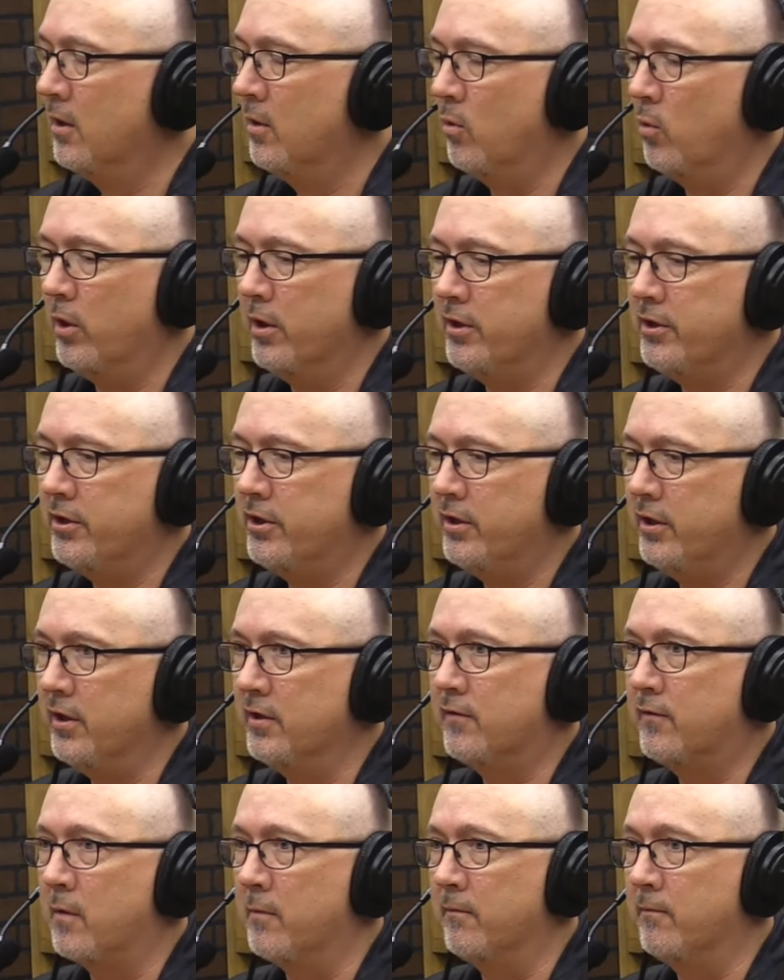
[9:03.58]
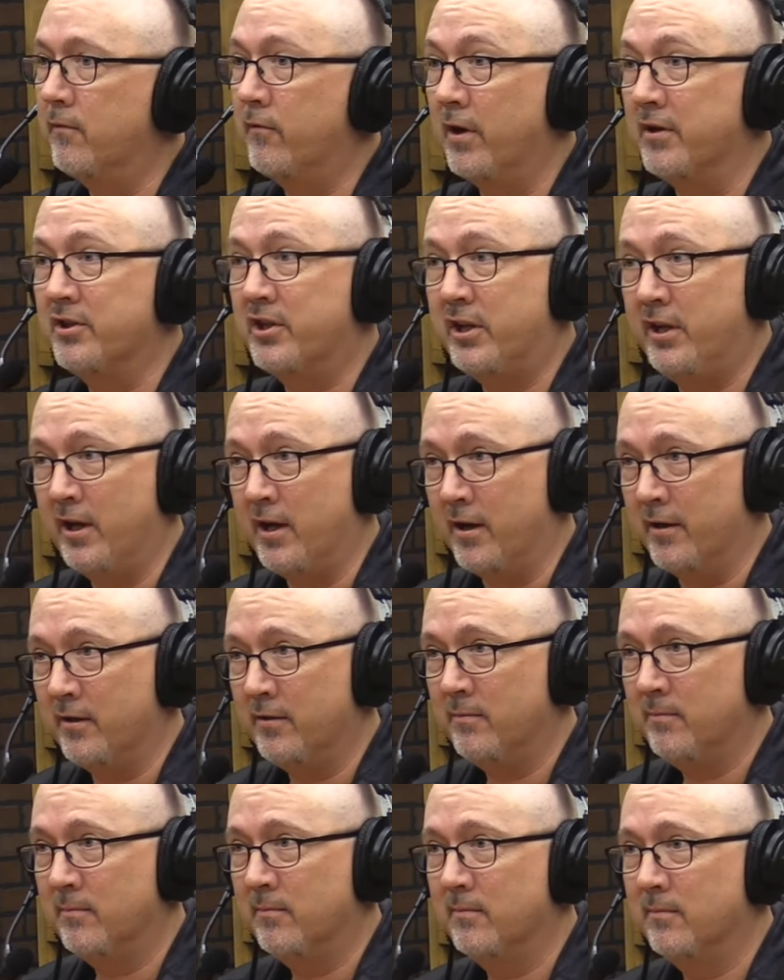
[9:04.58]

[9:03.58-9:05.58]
which is from French Guiana.